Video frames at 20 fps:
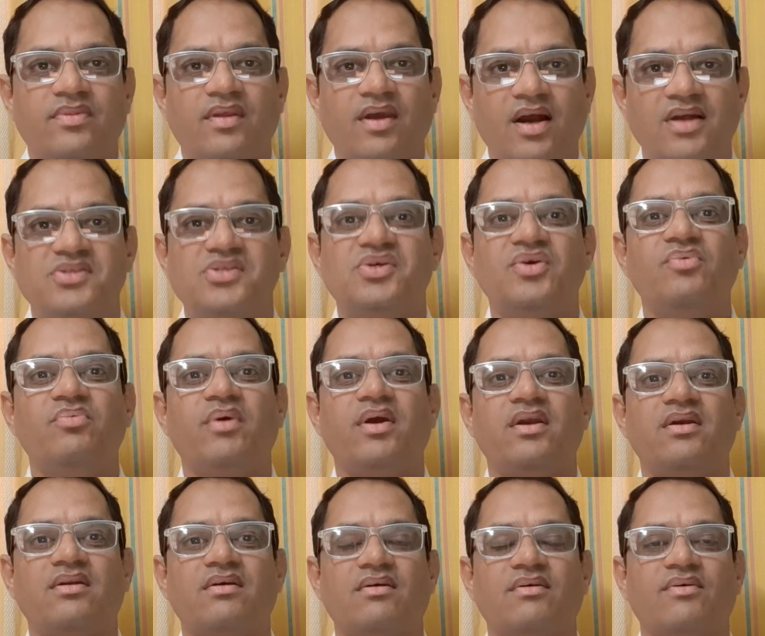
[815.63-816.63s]

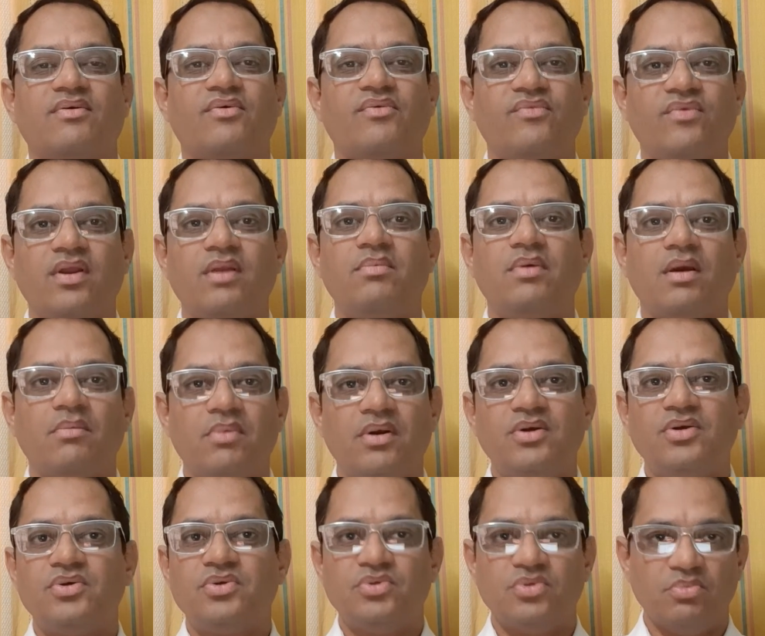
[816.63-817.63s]
achievement, we'll be able
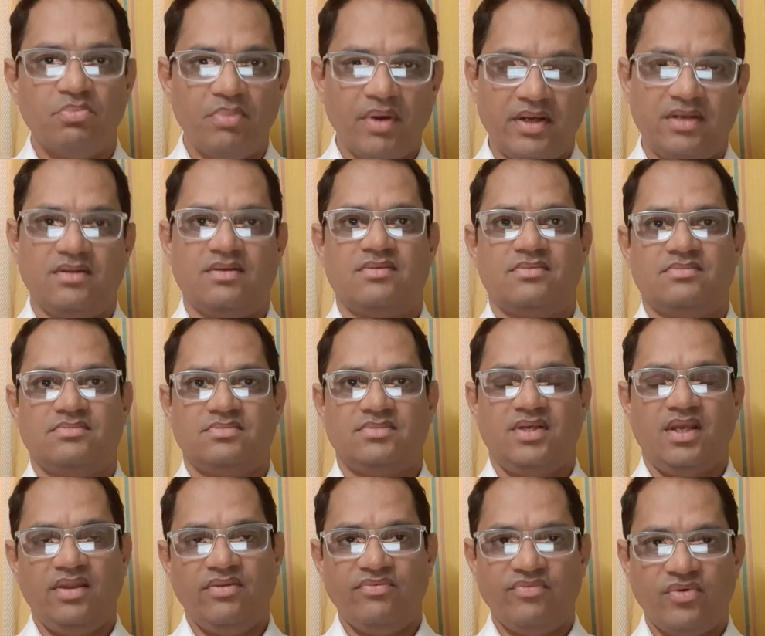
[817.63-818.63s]
to do better
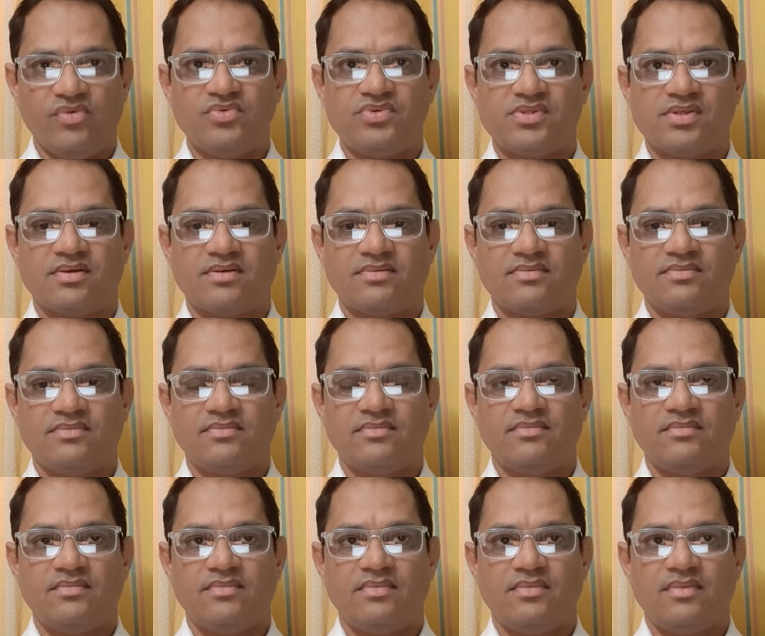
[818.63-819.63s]
in future.
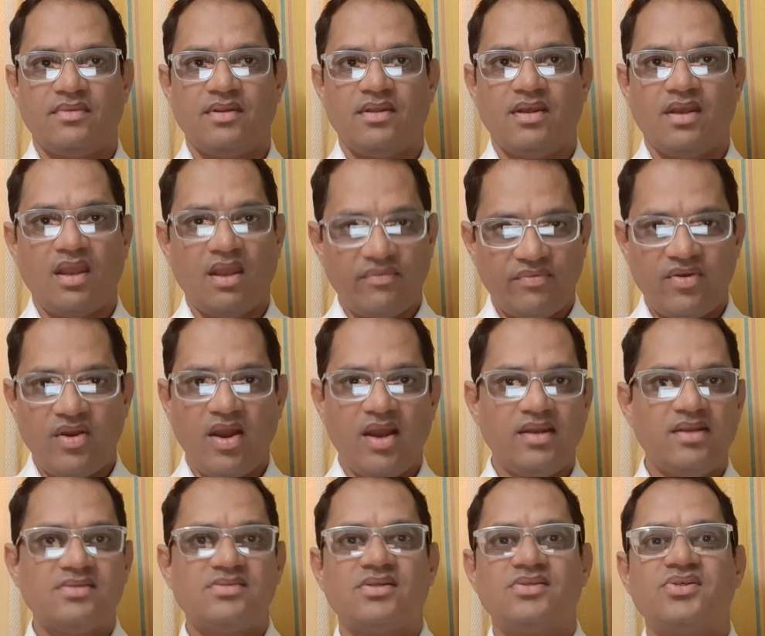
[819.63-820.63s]
If you have
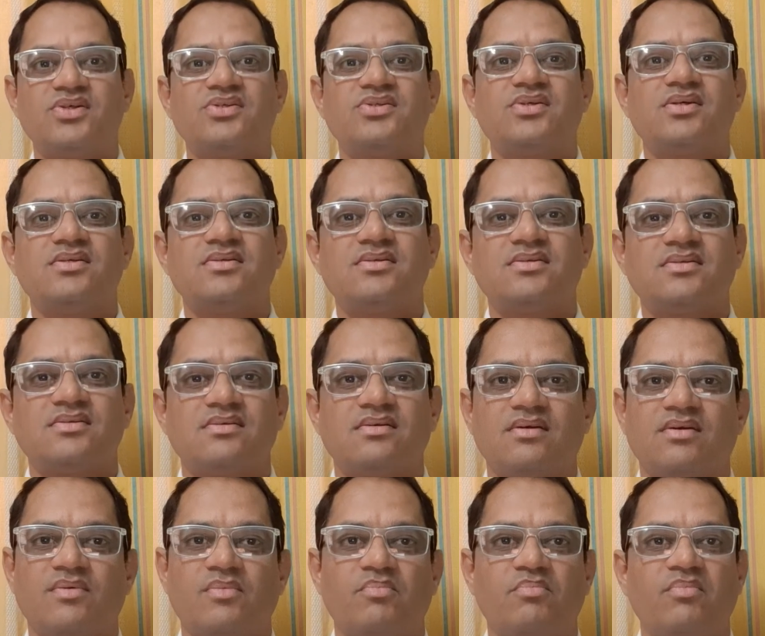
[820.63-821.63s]
any suggestions,
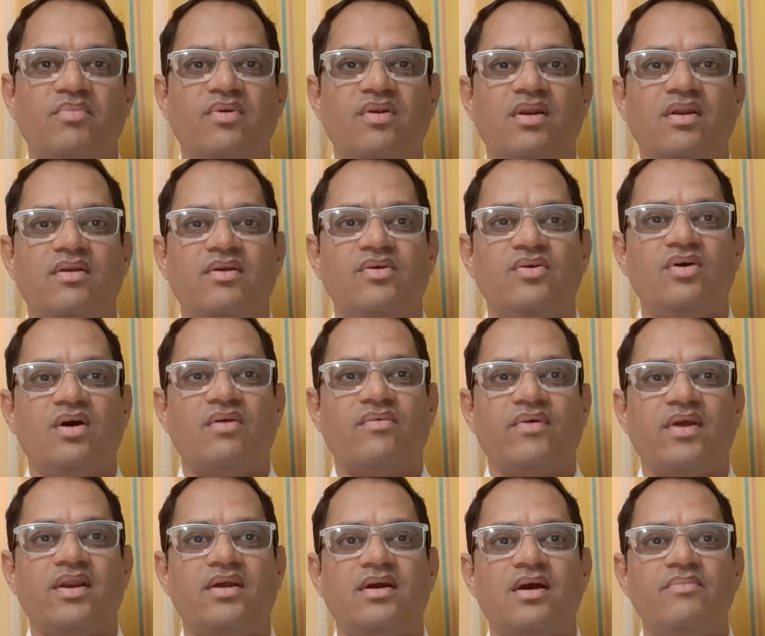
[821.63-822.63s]
you are
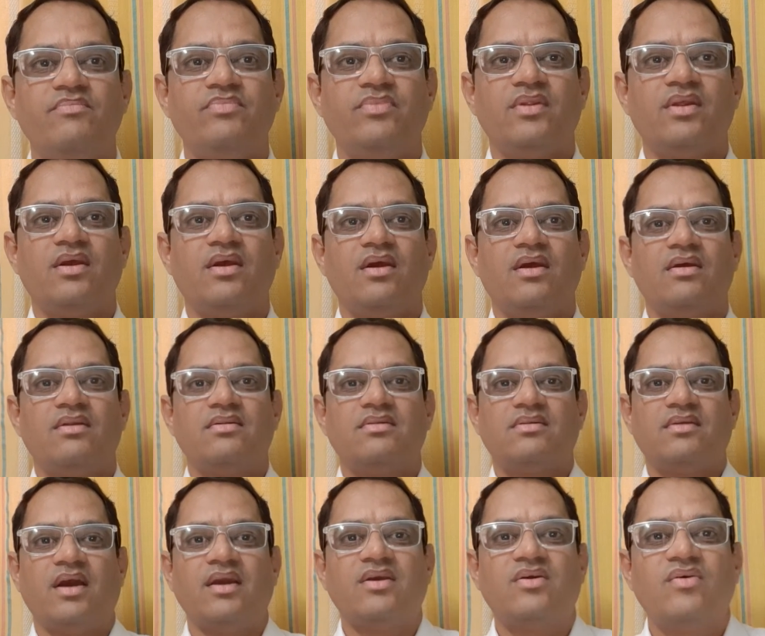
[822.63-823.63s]
welcome.
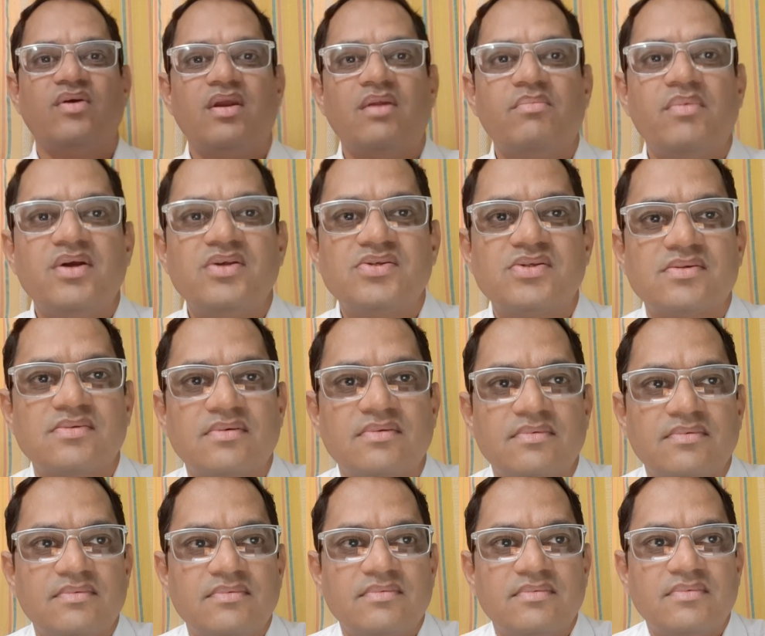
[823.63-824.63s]
Thank you very much.
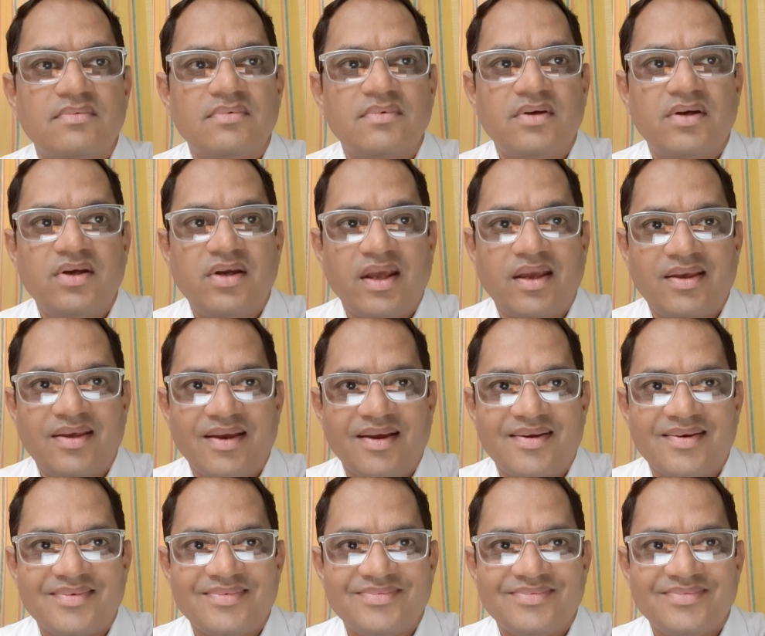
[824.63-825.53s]
Take care.